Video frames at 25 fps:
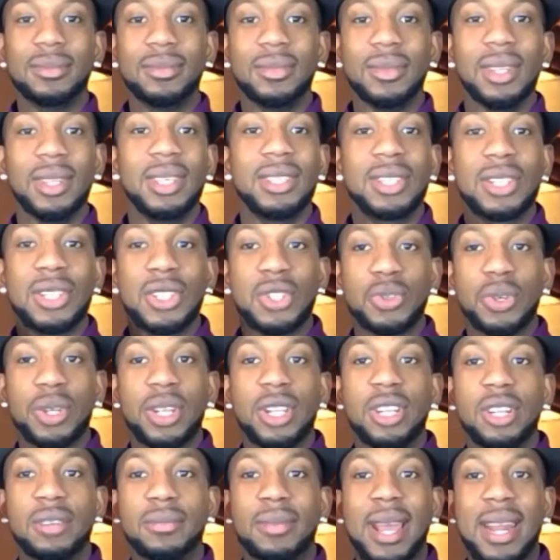It's just
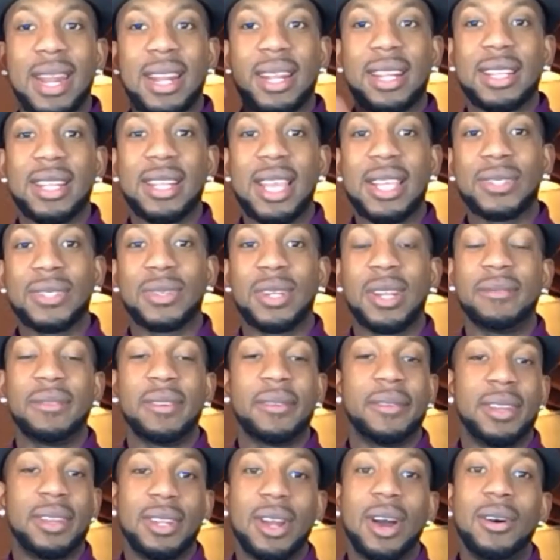tricking your mind that it tastes good, even if
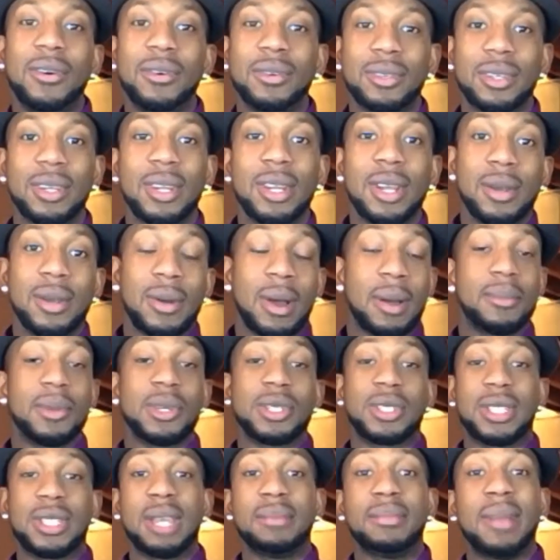it don't. I'm
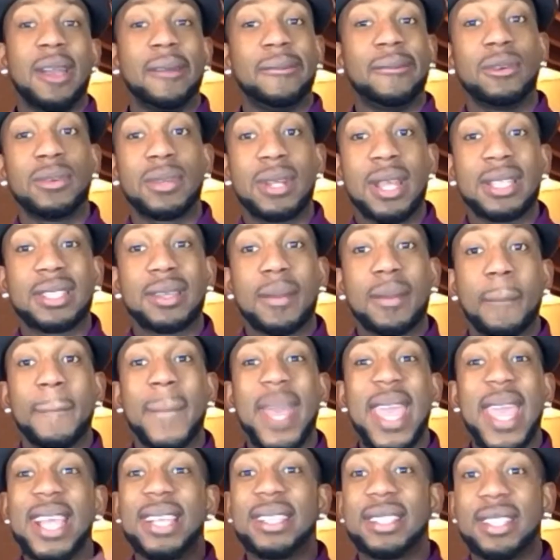just saying my food tastes
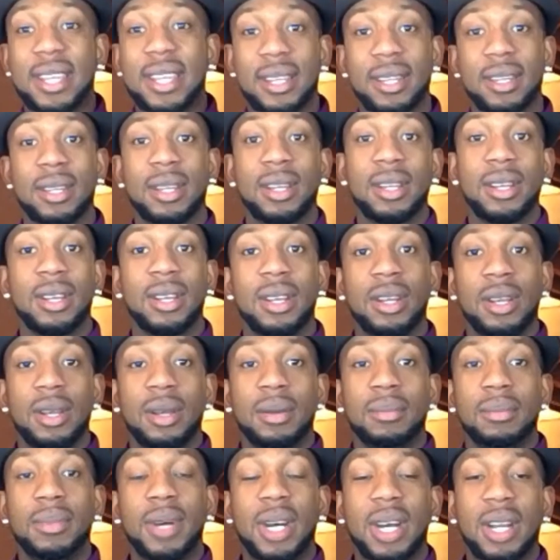amazing.
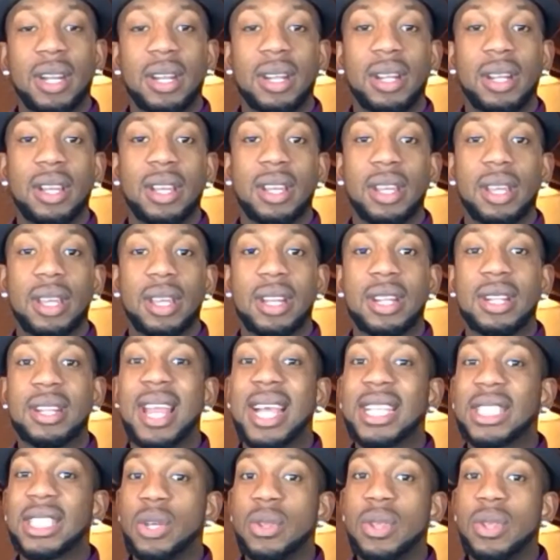But
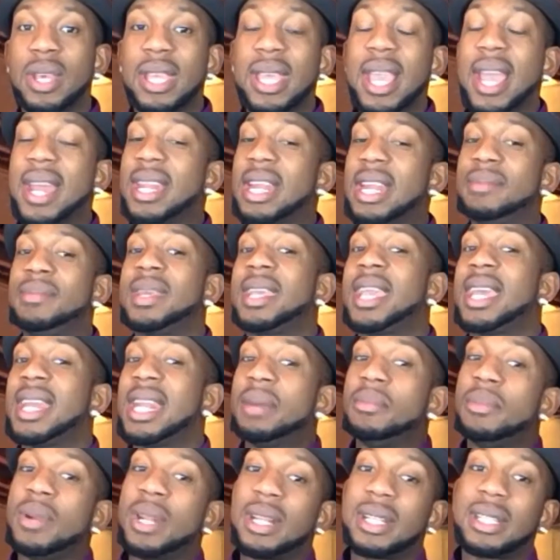that's where you get them. You get
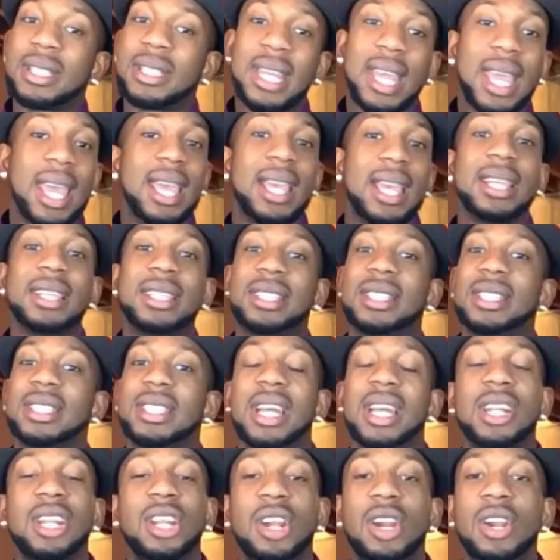them with the taste
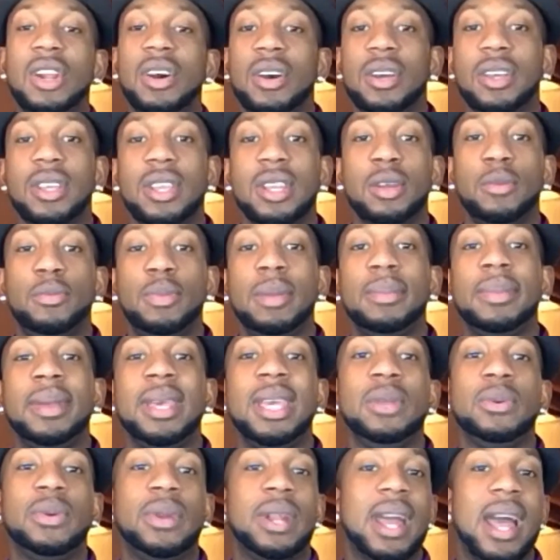and the look. People
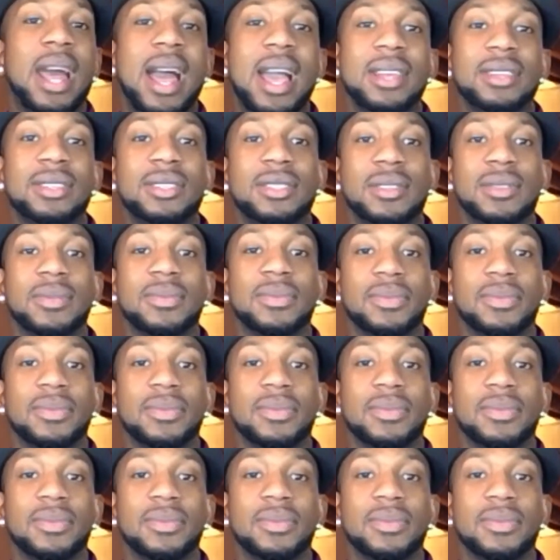eat with their eyes.